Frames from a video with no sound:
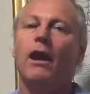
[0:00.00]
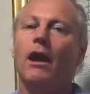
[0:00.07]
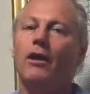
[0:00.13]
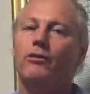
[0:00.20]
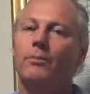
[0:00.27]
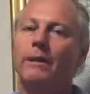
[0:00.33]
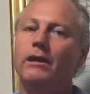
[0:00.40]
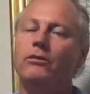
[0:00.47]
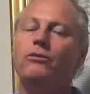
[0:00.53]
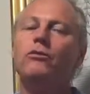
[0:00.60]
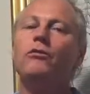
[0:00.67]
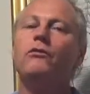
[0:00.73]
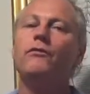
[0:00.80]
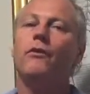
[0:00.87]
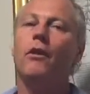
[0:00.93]
it's been
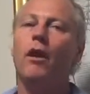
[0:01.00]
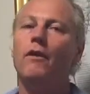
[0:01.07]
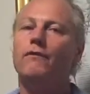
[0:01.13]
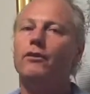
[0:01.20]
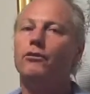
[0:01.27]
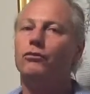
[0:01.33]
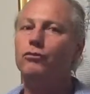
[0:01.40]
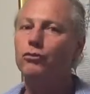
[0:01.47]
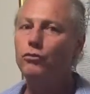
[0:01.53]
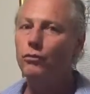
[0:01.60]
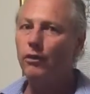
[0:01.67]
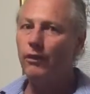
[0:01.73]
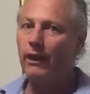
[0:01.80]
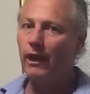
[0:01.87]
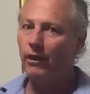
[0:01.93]
used for over
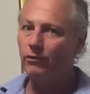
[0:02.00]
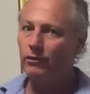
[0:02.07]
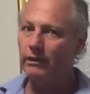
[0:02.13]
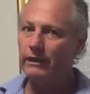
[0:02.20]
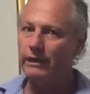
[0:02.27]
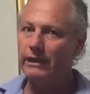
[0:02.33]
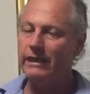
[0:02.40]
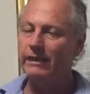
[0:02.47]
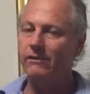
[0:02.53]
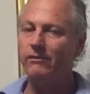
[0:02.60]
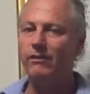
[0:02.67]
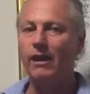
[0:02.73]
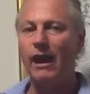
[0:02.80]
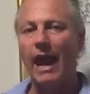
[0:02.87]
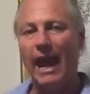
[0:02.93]
2,000 years
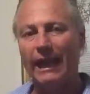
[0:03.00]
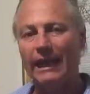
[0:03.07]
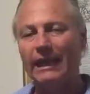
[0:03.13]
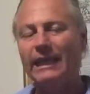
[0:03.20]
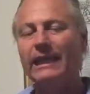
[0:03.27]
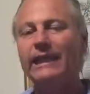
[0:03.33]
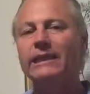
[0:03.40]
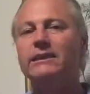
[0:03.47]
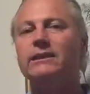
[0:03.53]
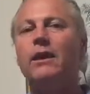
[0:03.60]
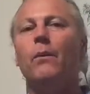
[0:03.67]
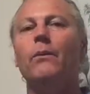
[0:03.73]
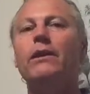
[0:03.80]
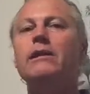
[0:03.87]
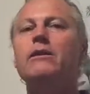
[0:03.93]
at least
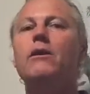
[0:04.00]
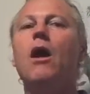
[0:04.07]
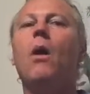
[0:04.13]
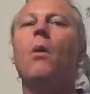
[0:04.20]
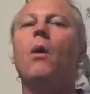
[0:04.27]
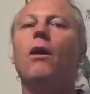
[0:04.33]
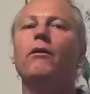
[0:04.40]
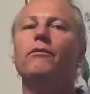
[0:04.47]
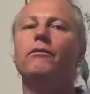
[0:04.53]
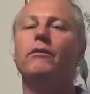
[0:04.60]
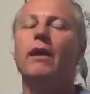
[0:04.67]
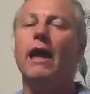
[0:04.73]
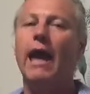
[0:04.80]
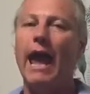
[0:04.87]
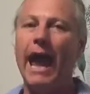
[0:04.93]
that we know of.
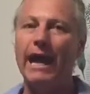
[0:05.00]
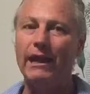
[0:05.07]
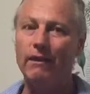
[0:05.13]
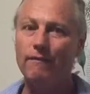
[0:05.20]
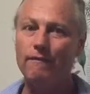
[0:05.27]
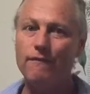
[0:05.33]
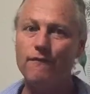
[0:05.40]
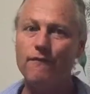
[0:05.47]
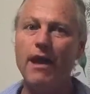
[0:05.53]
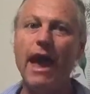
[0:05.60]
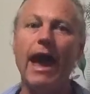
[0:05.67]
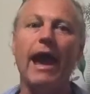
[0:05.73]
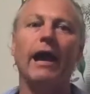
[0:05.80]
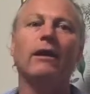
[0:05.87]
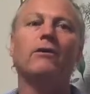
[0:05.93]
And in
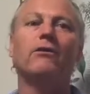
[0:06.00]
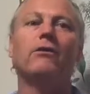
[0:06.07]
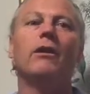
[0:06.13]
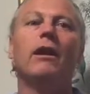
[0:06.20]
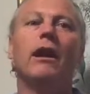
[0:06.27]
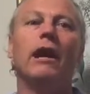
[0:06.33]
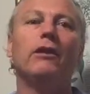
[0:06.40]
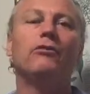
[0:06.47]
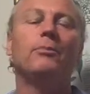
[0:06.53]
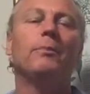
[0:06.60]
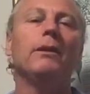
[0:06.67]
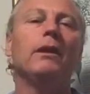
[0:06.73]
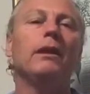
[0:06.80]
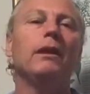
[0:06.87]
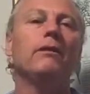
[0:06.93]
fact, It's
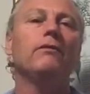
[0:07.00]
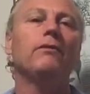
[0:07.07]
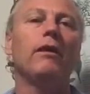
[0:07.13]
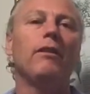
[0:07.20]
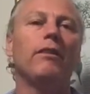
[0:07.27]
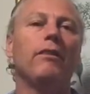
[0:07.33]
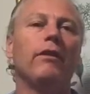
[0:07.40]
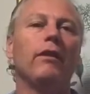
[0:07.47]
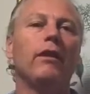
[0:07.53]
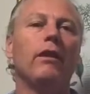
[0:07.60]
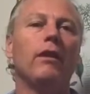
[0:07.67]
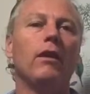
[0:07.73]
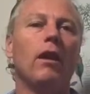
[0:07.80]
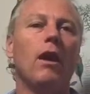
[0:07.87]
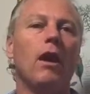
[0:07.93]
believed that
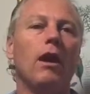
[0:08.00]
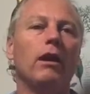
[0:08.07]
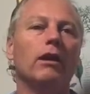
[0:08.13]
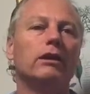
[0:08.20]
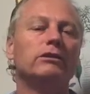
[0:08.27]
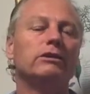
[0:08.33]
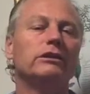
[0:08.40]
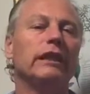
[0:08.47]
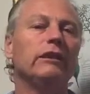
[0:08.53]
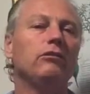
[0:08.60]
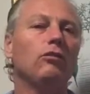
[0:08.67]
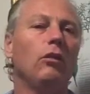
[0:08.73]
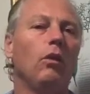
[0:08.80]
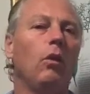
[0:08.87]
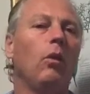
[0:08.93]
the
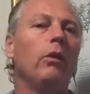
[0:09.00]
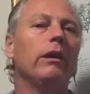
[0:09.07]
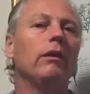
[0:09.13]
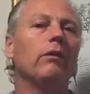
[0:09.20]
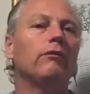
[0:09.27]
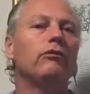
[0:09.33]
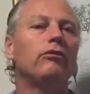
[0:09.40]
essential oil of